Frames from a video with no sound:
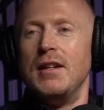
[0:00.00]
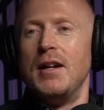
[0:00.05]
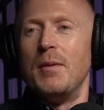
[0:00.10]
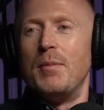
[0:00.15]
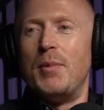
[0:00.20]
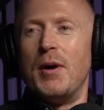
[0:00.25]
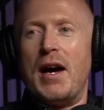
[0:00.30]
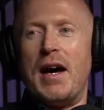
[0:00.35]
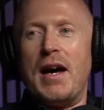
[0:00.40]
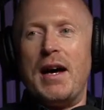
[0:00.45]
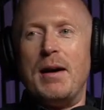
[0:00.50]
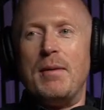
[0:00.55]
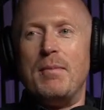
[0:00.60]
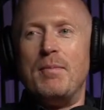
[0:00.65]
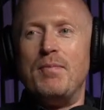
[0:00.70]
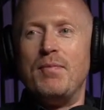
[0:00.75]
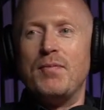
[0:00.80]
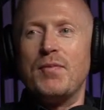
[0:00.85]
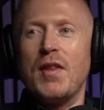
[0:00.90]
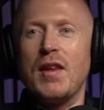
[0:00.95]
But
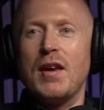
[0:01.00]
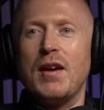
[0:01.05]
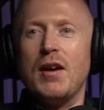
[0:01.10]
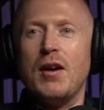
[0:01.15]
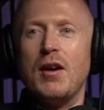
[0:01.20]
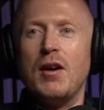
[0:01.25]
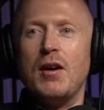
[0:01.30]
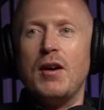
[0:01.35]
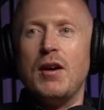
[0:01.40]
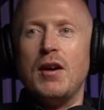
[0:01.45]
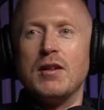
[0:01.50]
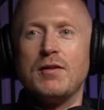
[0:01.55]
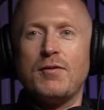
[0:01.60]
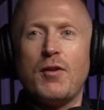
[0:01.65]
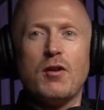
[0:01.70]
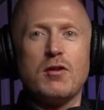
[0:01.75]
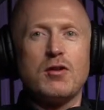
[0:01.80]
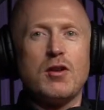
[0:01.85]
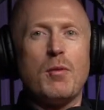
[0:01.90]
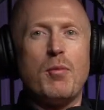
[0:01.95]
um, as
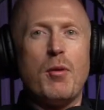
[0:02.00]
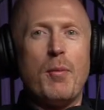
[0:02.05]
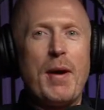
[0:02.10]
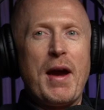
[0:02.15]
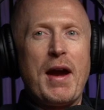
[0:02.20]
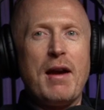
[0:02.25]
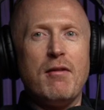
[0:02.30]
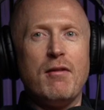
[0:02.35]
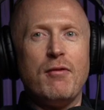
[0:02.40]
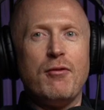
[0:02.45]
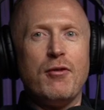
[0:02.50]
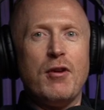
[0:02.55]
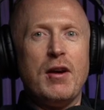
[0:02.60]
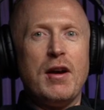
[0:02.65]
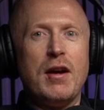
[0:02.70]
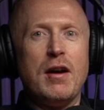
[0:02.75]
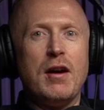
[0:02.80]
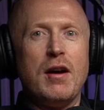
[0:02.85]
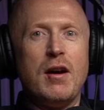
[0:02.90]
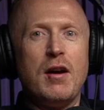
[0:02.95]
far as like preparing for
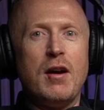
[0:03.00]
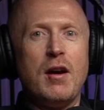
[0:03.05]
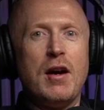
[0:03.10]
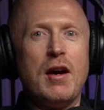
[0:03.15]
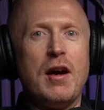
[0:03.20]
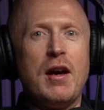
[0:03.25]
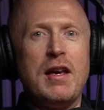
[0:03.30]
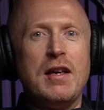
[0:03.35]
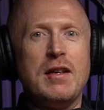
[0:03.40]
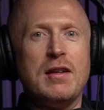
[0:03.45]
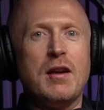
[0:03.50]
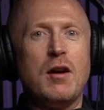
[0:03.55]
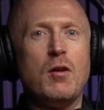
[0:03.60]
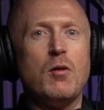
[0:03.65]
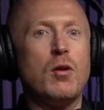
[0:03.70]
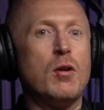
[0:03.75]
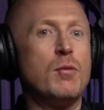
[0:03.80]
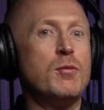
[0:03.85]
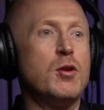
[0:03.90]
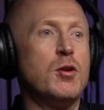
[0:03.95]
it, it
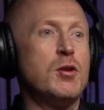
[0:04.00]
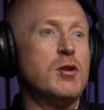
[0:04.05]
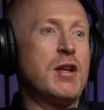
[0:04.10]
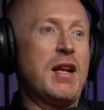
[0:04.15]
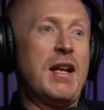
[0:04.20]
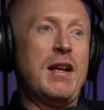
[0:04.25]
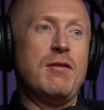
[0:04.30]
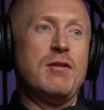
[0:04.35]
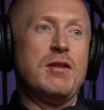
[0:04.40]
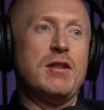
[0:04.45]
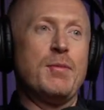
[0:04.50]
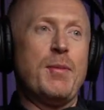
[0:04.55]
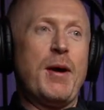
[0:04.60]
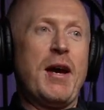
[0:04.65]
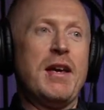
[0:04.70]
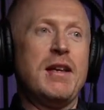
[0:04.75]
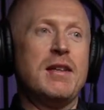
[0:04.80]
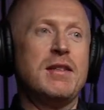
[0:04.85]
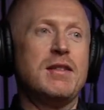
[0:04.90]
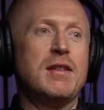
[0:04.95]
all I'm doing is clearing the
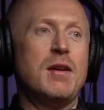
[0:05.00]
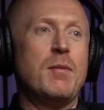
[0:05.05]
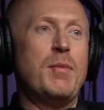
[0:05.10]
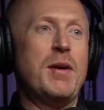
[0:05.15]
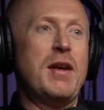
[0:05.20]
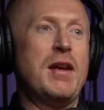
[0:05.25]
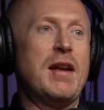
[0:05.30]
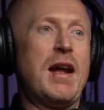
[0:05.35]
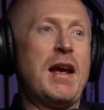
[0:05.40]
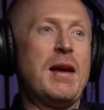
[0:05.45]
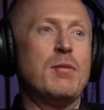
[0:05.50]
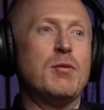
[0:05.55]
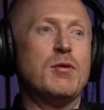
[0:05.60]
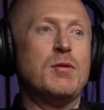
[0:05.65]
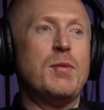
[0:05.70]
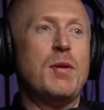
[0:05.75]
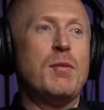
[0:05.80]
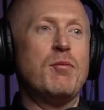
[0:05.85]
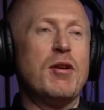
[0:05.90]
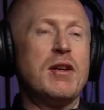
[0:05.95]
space and being able to
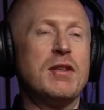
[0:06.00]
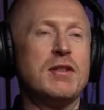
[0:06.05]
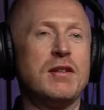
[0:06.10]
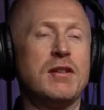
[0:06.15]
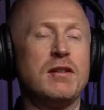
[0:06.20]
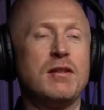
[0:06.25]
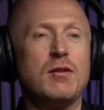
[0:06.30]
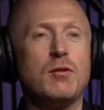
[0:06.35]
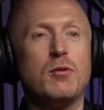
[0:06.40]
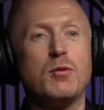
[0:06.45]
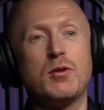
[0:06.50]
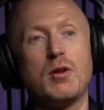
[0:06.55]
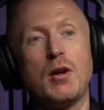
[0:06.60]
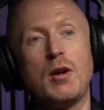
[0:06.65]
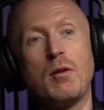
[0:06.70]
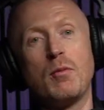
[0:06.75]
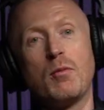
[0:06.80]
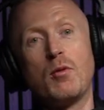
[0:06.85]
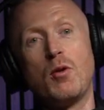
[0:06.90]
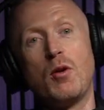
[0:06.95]
be present. Also,
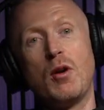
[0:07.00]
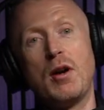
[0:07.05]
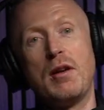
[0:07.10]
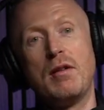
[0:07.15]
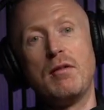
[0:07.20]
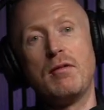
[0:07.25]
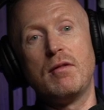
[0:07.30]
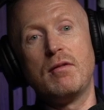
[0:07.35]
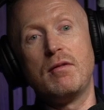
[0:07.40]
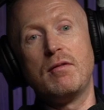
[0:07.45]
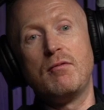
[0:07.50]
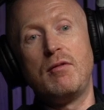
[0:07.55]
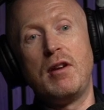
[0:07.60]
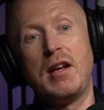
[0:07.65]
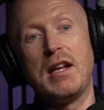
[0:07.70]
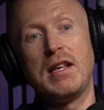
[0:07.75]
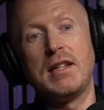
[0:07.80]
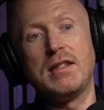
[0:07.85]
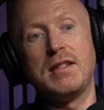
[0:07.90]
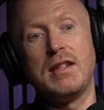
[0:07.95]
I'm quite
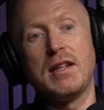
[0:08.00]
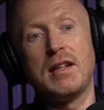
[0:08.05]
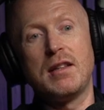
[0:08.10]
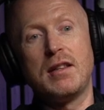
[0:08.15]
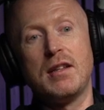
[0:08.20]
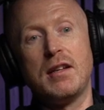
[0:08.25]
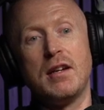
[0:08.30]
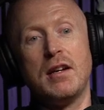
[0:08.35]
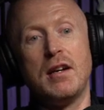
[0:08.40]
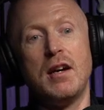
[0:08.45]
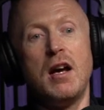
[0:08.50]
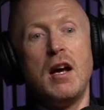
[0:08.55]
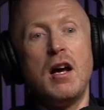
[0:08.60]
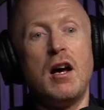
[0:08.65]
realistic that